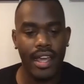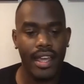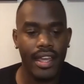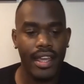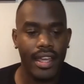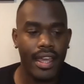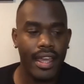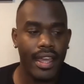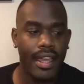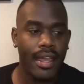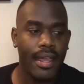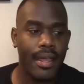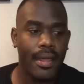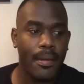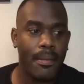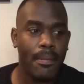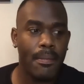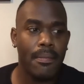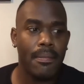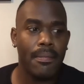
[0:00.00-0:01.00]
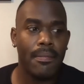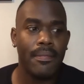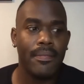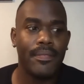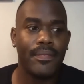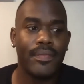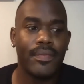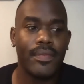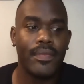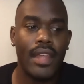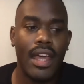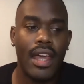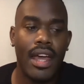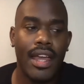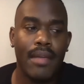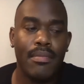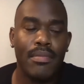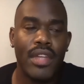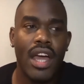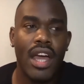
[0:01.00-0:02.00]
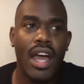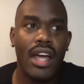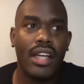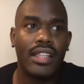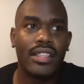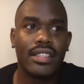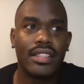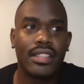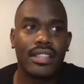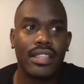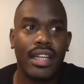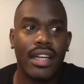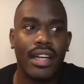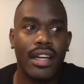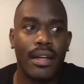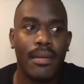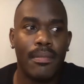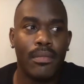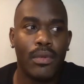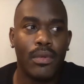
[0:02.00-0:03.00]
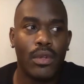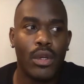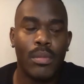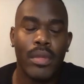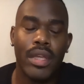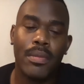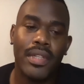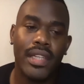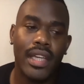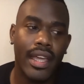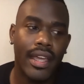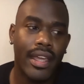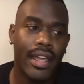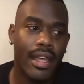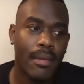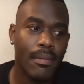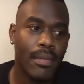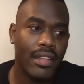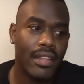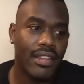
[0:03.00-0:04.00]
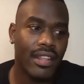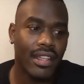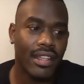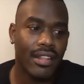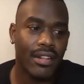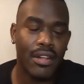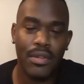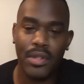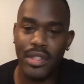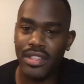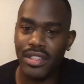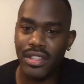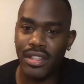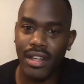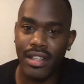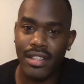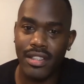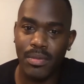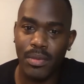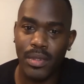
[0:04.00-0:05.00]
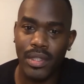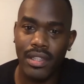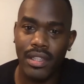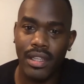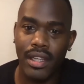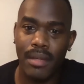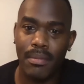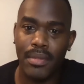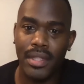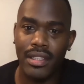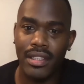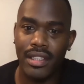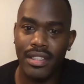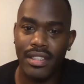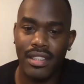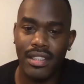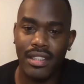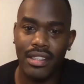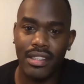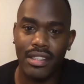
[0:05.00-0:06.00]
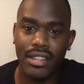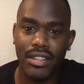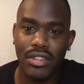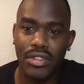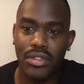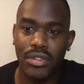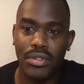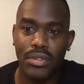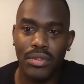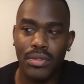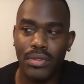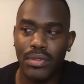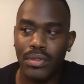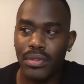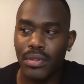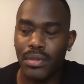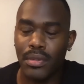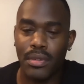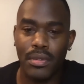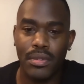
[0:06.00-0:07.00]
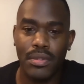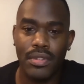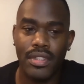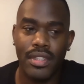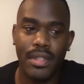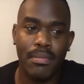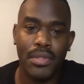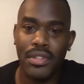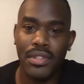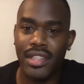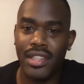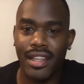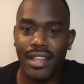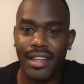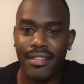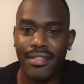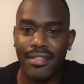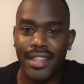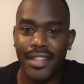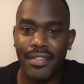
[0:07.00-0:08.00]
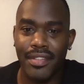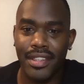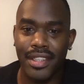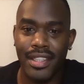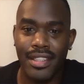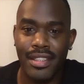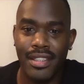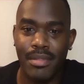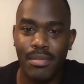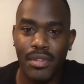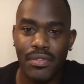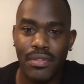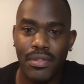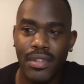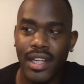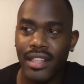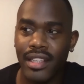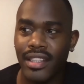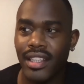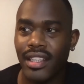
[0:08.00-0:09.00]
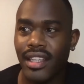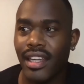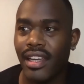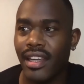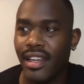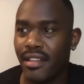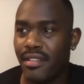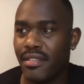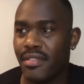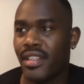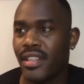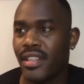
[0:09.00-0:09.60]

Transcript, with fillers: am, I'm not, um, or maybe I am. I think it always starts with uh, me listening to some music mm-hmm. I've never listened before. I think I have